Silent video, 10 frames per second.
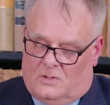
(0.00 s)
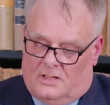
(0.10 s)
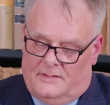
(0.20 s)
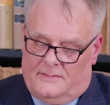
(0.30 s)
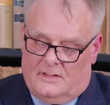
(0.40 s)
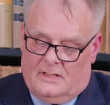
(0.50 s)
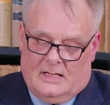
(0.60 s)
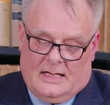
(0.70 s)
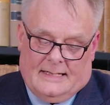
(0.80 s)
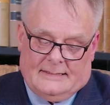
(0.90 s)
wife
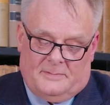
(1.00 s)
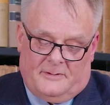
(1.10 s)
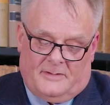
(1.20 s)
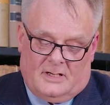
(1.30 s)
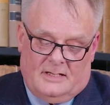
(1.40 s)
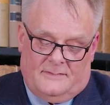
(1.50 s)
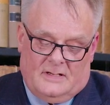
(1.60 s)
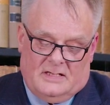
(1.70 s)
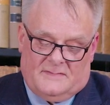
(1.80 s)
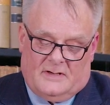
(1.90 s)
and to provide
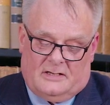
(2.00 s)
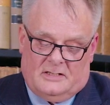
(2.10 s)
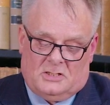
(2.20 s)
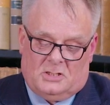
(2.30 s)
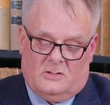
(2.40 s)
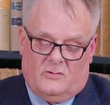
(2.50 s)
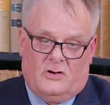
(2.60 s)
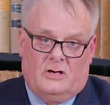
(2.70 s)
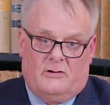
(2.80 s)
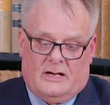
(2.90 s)
for his various
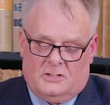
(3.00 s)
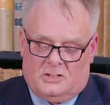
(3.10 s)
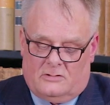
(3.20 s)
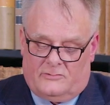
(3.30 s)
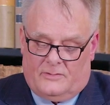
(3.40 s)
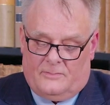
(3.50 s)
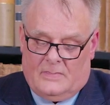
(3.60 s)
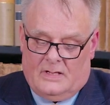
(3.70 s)
children and grandchildren.